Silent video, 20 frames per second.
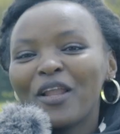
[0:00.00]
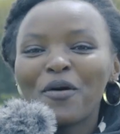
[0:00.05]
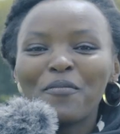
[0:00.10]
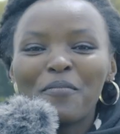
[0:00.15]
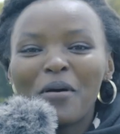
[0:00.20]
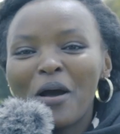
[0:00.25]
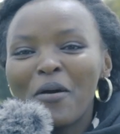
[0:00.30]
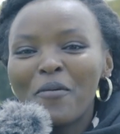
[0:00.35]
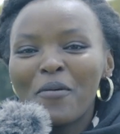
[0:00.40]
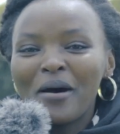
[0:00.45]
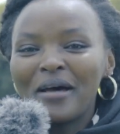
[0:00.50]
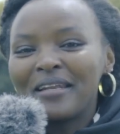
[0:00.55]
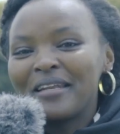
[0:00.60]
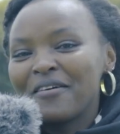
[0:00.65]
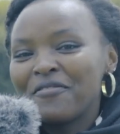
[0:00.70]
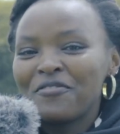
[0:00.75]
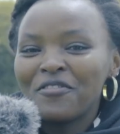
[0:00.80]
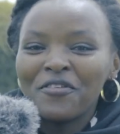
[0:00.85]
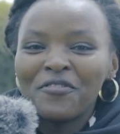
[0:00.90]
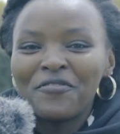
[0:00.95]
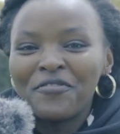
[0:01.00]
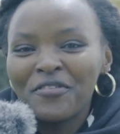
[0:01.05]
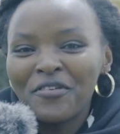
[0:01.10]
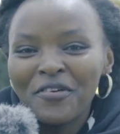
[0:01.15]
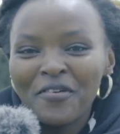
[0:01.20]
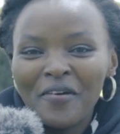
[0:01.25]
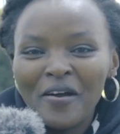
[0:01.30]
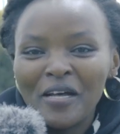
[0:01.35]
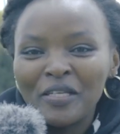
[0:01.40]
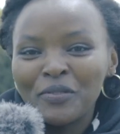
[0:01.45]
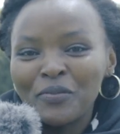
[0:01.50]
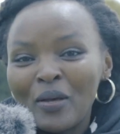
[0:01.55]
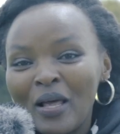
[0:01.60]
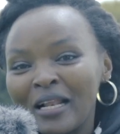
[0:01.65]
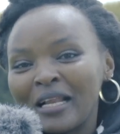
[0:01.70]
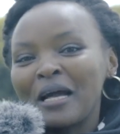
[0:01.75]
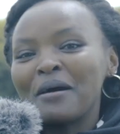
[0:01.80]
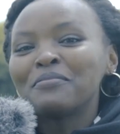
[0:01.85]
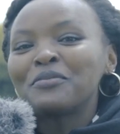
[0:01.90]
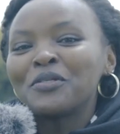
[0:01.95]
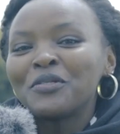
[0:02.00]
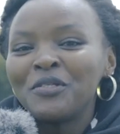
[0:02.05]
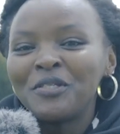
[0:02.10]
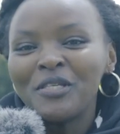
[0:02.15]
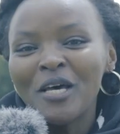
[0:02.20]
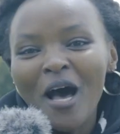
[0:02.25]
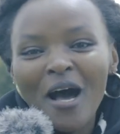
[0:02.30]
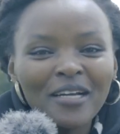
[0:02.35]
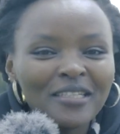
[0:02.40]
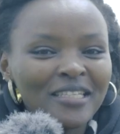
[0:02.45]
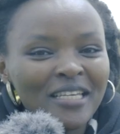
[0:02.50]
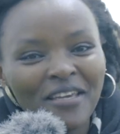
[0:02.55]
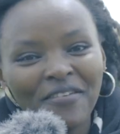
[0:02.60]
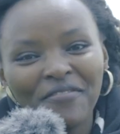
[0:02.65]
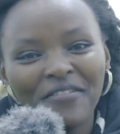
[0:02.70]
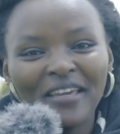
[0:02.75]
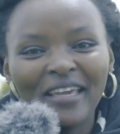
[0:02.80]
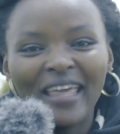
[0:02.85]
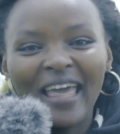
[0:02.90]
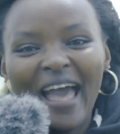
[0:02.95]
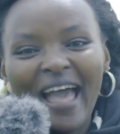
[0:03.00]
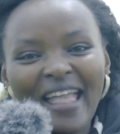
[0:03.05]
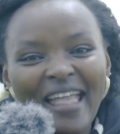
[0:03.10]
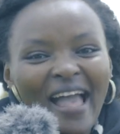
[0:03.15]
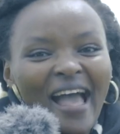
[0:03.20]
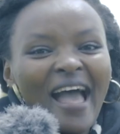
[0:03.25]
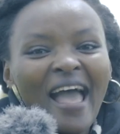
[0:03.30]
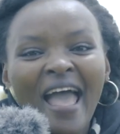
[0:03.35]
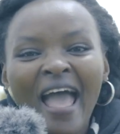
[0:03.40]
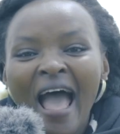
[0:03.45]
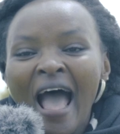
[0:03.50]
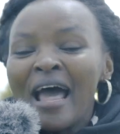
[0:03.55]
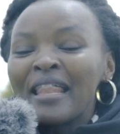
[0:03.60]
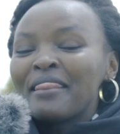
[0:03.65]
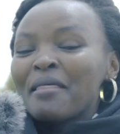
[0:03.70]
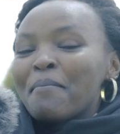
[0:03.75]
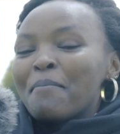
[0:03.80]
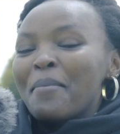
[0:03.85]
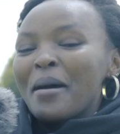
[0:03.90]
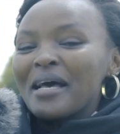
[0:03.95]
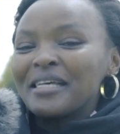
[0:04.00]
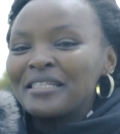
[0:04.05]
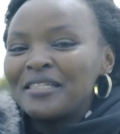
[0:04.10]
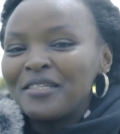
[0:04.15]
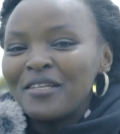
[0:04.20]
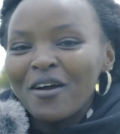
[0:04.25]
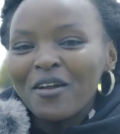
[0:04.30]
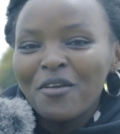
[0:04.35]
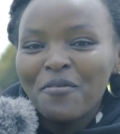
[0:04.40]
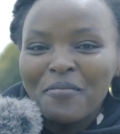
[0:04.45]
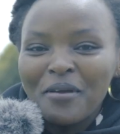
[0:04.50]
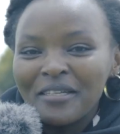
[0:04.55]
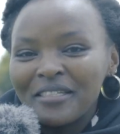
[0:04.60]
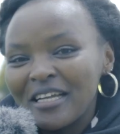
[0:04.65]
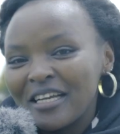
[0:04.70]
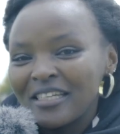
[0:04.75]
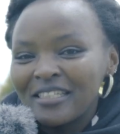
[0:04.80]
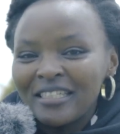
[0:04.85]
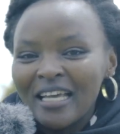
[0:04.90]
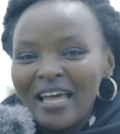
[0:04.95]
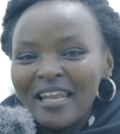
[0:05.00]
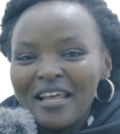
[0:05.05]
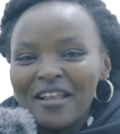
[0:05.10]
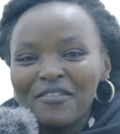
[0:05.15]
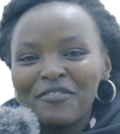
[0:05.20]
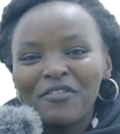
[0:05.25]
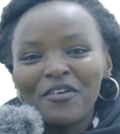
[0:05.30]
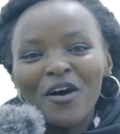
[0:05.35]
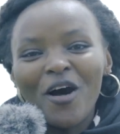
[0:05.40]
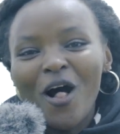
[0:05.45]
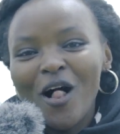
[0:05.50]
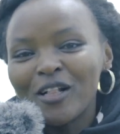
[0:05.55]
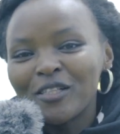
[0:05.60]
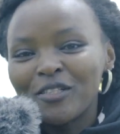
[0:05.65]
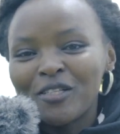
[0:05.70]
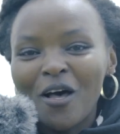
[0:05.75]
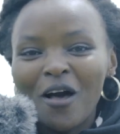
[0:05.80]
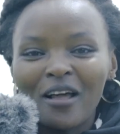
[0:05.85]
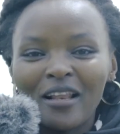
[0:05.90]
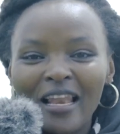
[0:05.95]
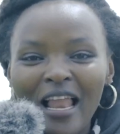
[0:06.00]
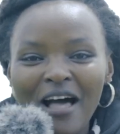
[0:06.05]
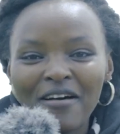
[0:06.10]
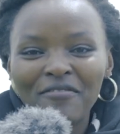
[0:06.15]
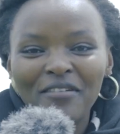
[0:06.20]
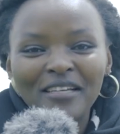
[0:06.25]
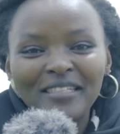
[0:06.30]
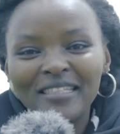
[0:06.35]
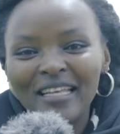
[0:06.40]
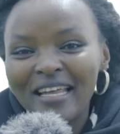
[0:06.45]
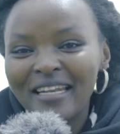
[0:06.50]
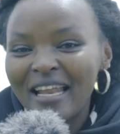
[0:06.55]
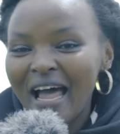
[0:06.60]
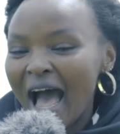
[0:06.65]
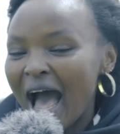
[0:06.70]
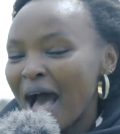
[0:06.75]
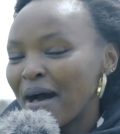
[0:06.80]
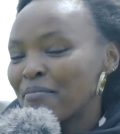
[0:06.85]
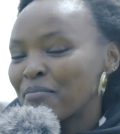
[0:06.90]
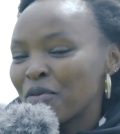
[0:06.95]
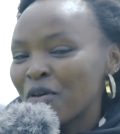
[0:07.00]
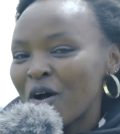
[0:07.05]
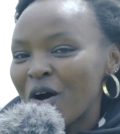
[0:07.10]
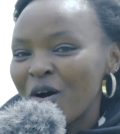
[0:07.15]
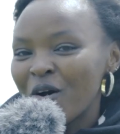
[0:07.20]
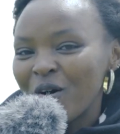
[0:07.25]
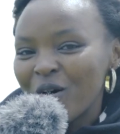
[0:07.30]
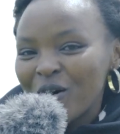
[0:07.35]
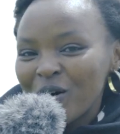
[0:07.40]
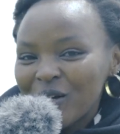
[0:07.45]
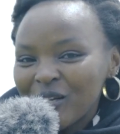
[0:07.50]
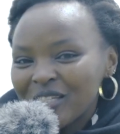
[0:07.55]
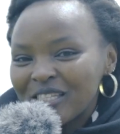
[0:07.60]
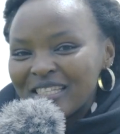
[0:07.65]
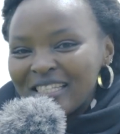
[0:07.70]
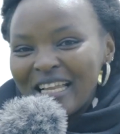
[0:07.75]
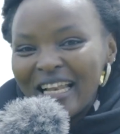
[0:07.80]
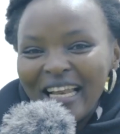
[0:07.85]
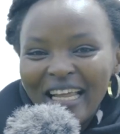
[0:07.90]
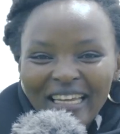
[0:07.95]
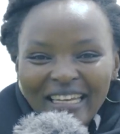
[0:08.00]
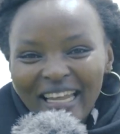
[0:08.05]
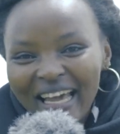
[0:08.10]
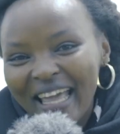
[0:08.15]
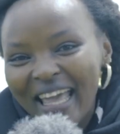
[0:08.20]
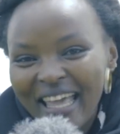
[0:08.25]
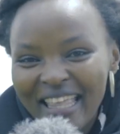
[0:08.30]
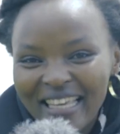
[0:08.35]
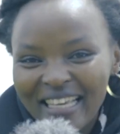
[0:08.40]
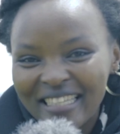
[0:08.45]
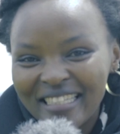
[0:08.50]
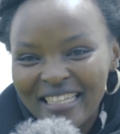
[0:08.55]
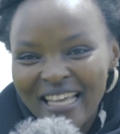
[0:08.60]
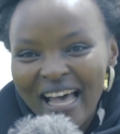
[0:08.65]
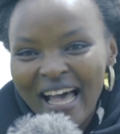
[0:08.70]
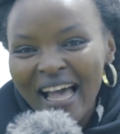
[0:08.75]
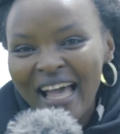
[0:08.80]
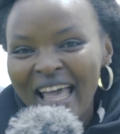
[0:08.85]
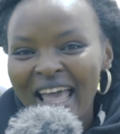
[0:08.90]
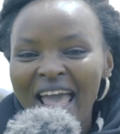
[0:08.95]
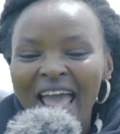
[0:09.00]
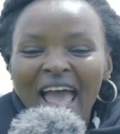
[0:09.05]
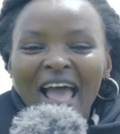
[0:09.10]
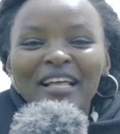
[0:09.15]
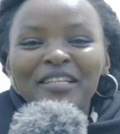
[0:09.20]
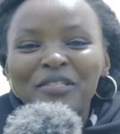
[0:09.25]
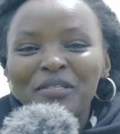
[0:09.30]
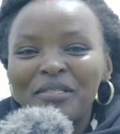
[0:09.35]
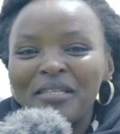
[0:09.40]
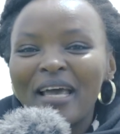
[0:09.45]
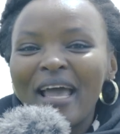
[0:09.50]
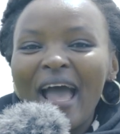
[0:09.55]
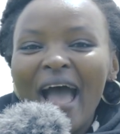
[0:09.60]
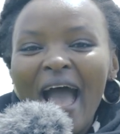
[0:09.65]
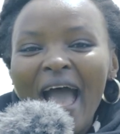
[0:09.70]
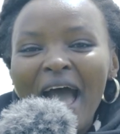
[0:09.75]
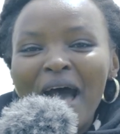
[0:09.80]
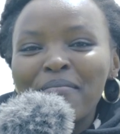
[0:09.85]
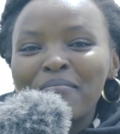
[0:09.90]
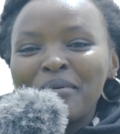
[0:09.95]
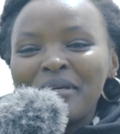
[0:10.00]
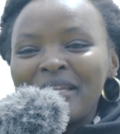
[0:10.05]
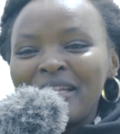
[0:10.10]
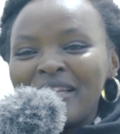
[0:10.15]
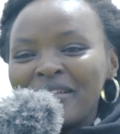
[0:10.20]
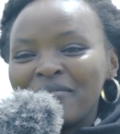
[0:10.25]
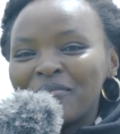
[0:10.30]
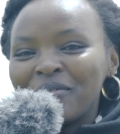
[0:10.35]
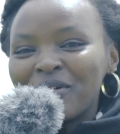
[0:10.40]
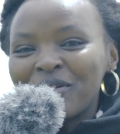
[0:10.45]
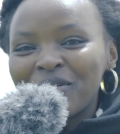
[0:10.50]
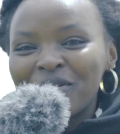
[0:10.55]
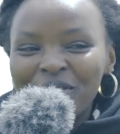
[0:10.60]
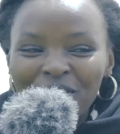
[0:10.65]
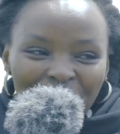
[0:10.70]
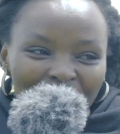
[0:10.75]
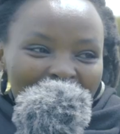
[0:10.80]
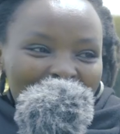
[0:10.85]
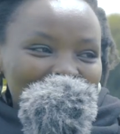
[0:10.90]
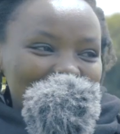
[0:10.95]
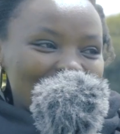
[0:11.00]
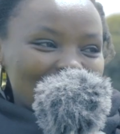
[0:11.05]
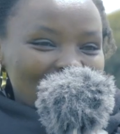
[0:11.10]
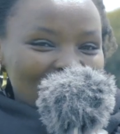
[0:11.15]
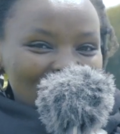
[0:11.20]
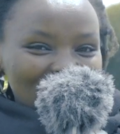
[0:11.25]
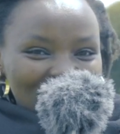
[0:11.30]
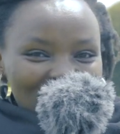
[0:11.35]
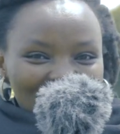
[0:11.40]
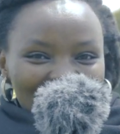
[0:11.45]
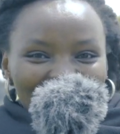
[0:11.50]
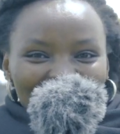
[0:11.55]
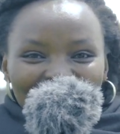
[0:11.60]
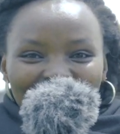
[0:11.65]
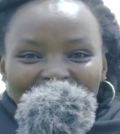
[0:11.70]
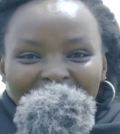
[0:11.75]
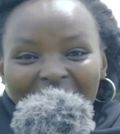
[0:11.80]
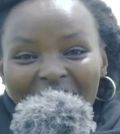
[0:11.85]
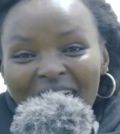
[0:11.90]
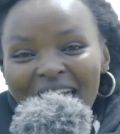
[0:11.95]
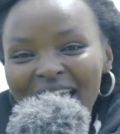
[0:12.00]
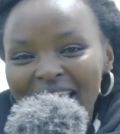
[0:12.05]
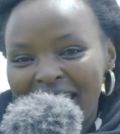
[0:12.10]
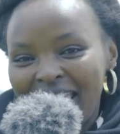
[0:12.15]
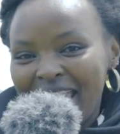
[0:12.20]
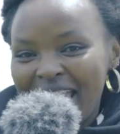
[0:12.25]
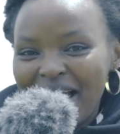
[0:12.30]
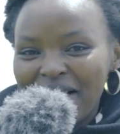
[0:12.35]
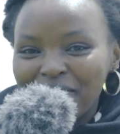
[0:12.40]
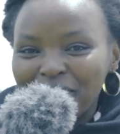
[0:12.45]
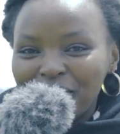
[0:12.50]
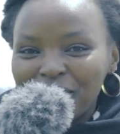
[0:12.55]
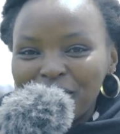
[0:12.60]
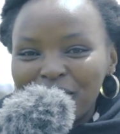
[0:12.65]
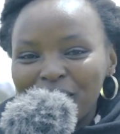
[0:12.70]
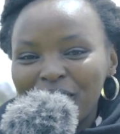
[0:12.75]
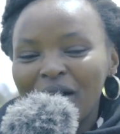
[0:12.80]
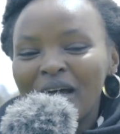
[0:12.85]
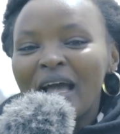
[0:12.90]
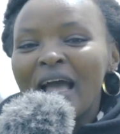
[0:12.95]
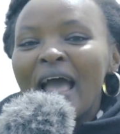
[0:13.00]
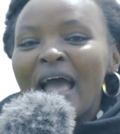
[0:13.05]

Welcome, my wonderful viewers. Welcome to dogtv Kenya, the best documentary channel for all dog lovers. And I'm your host, Linda Kenyita. And today I am in Limuru. You can see the tease, Kiambu.